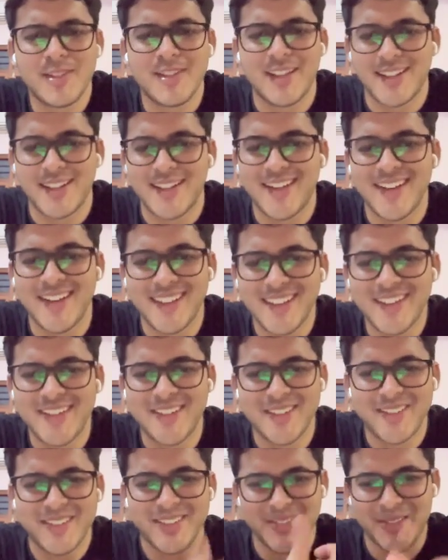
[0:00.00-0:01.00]
more channel,
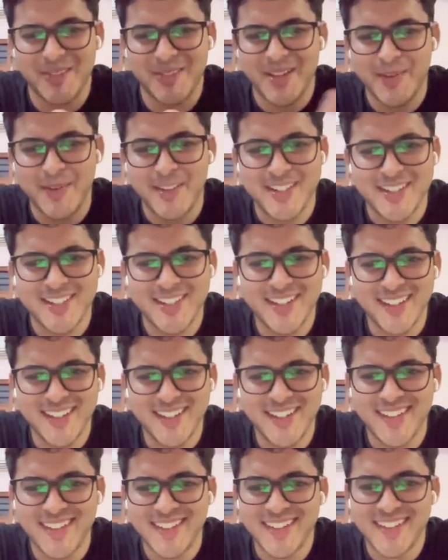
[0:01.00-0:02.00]
should I
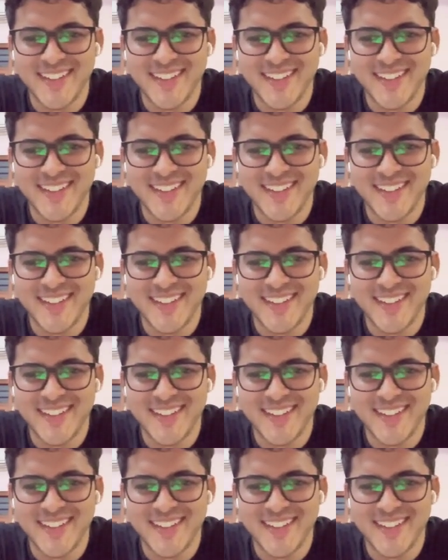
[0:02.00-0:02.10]
mention?